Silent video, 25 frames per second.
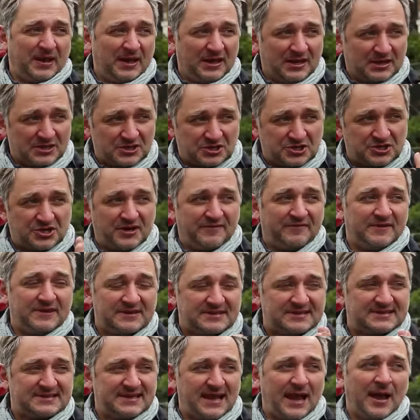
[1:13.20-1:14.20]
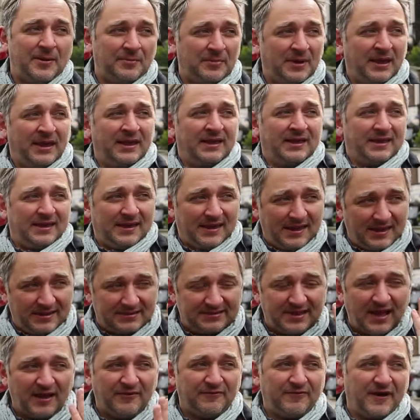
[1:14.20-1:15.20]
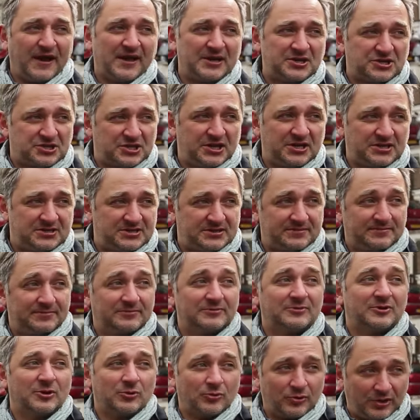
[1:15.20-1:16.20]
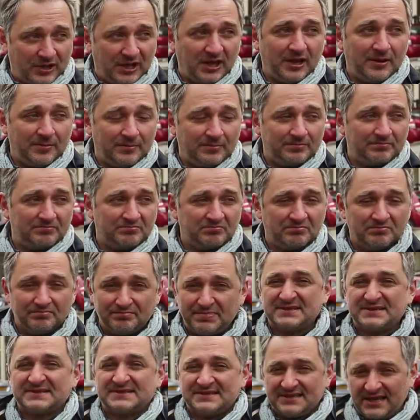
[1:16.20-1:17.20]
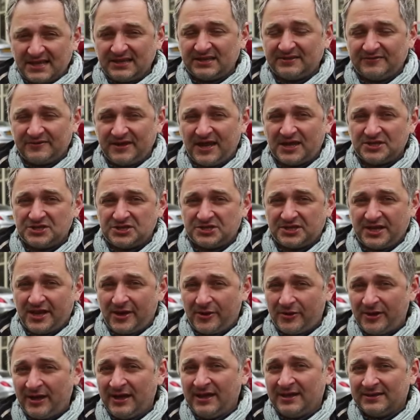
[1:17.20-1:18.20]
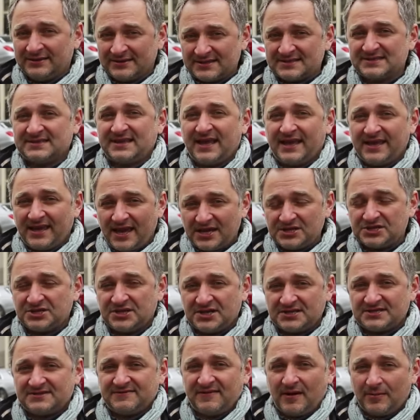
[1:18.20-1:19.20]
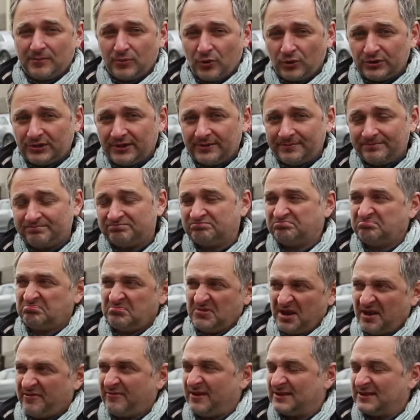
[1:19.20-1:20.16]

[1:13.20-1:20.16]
life. Without that, in my opinion, real freedom is impossible. I, Alexander